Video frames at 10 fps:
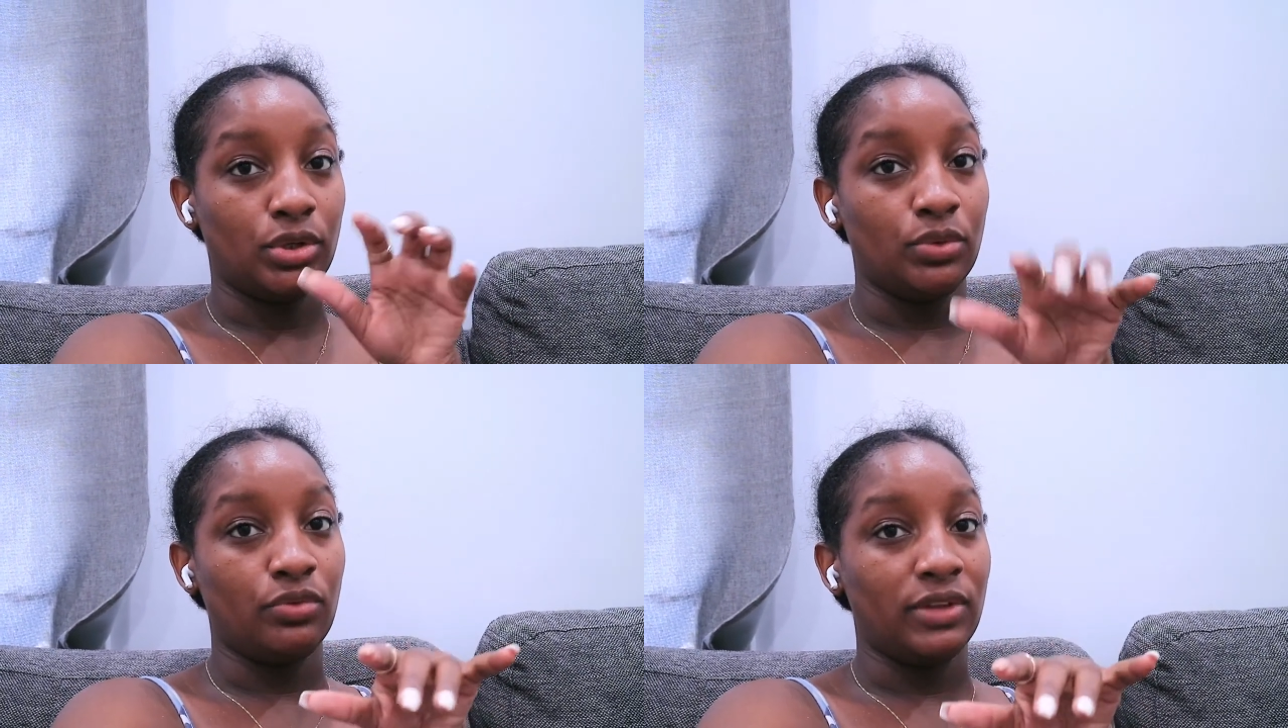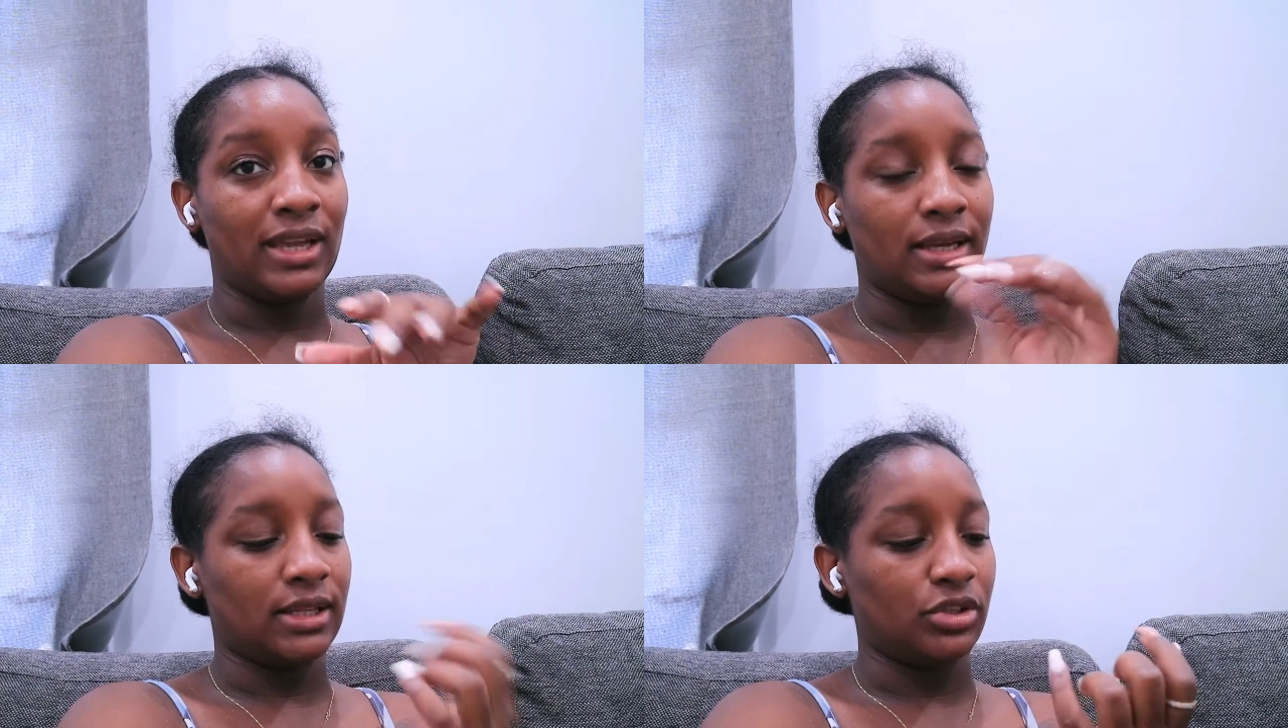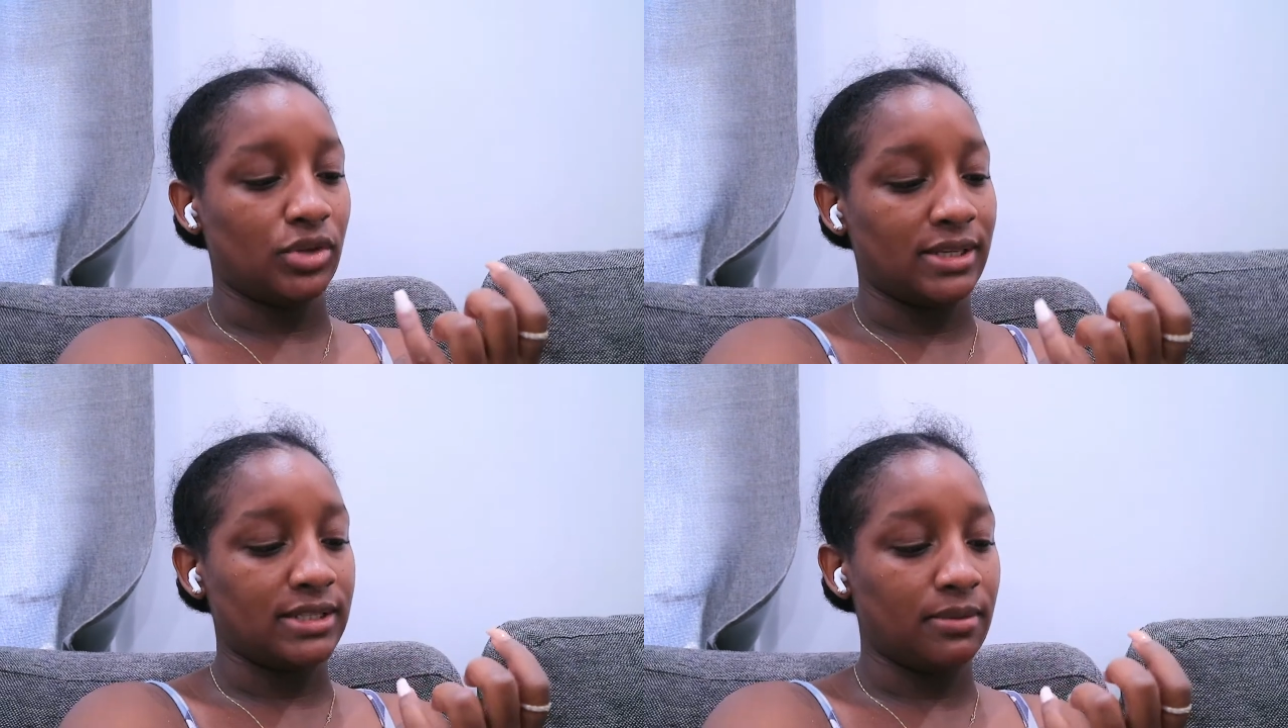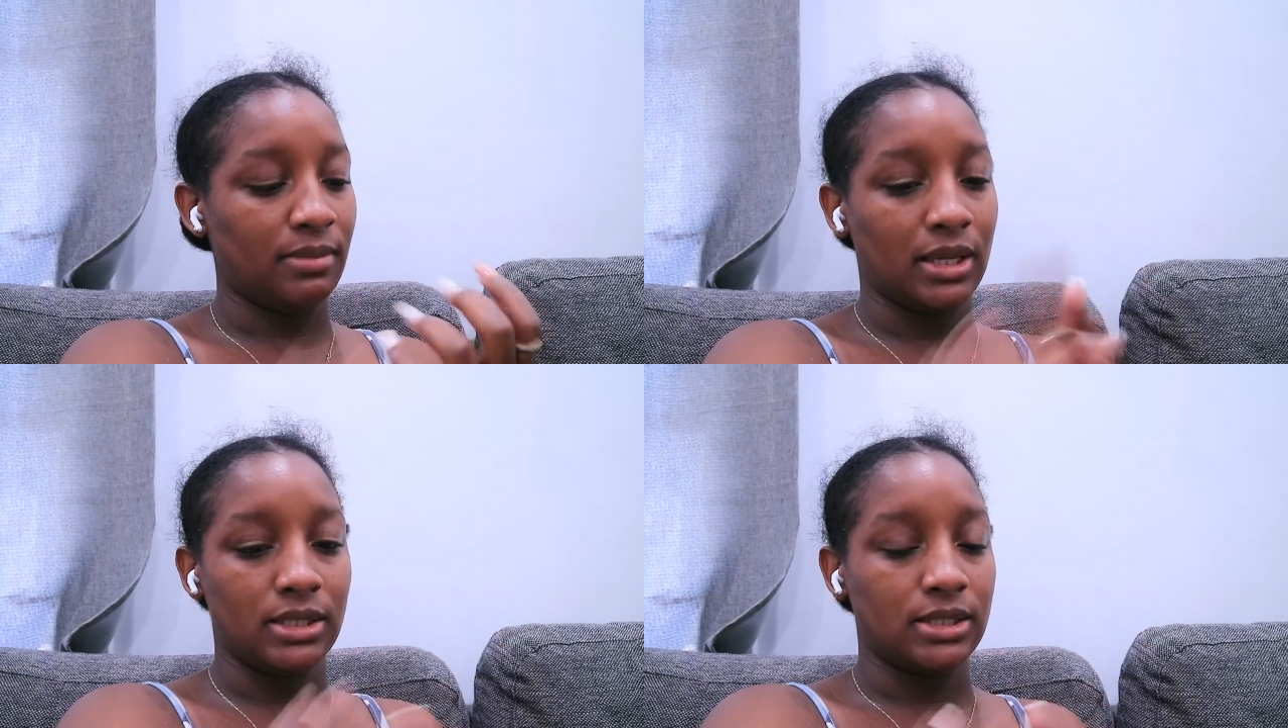UV light that dries them
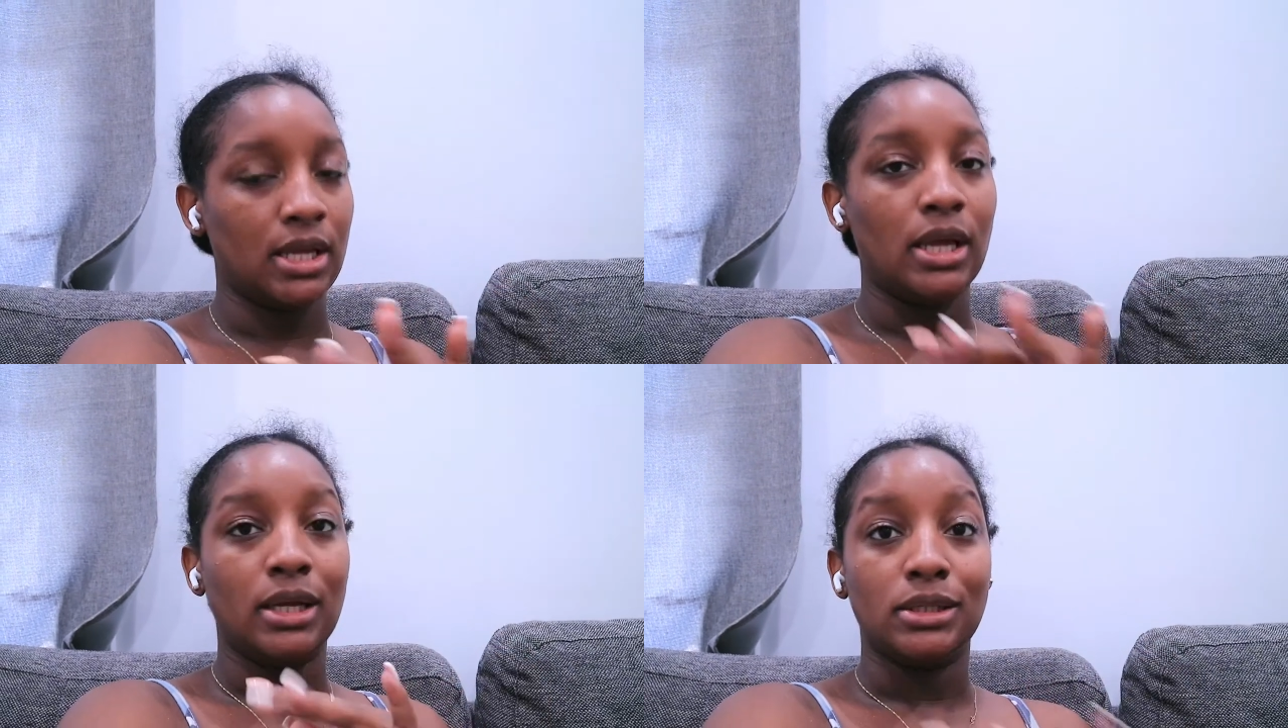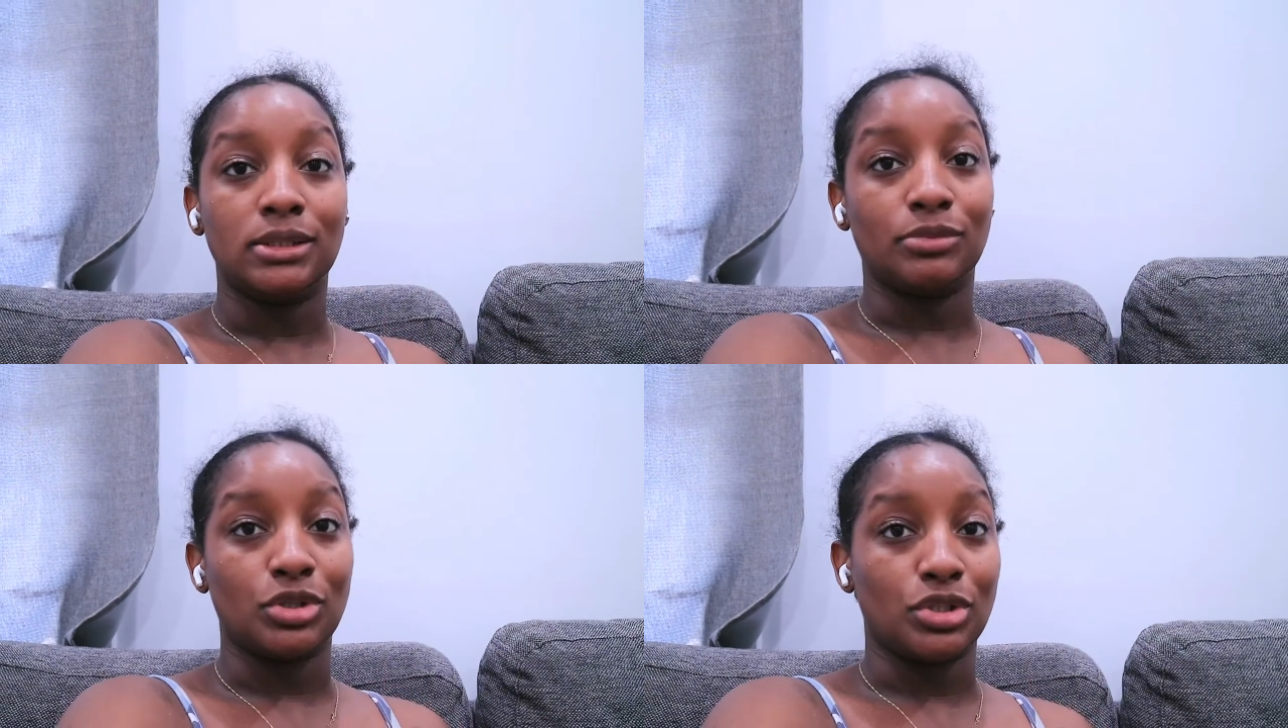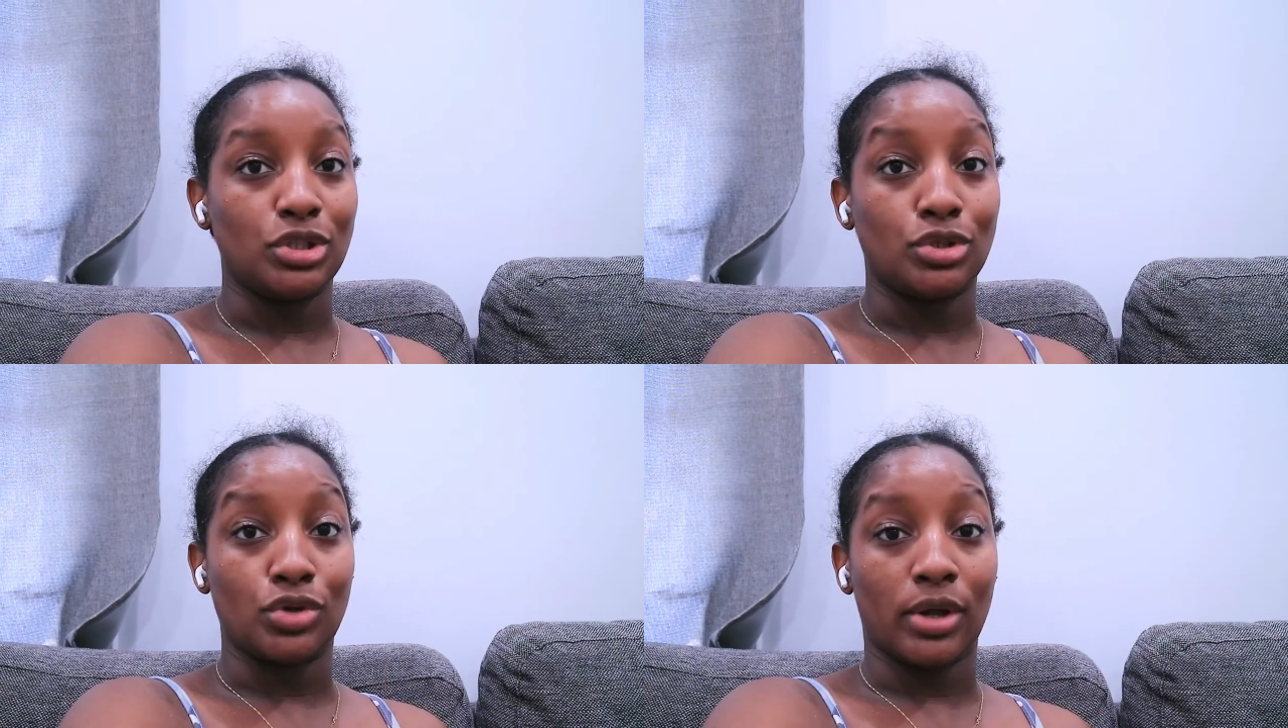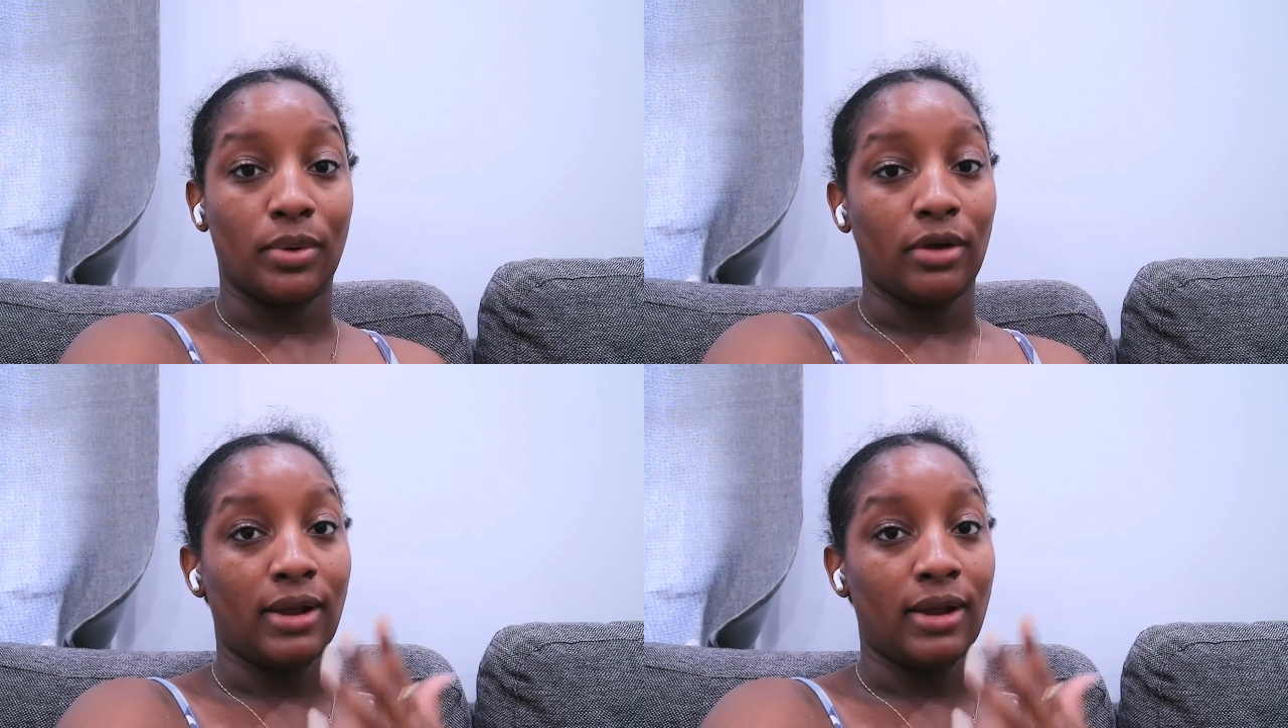because them just need to dry quick.